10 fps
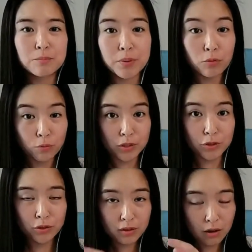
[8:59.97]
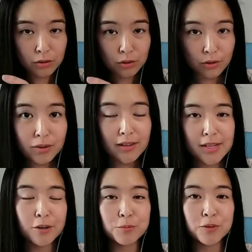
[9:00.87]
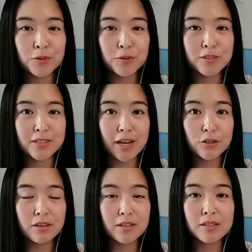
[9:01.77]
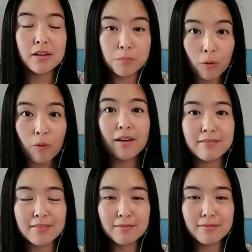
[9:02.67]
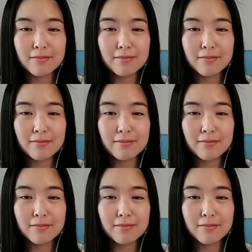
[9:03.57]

But we should also know that executive presentation is an important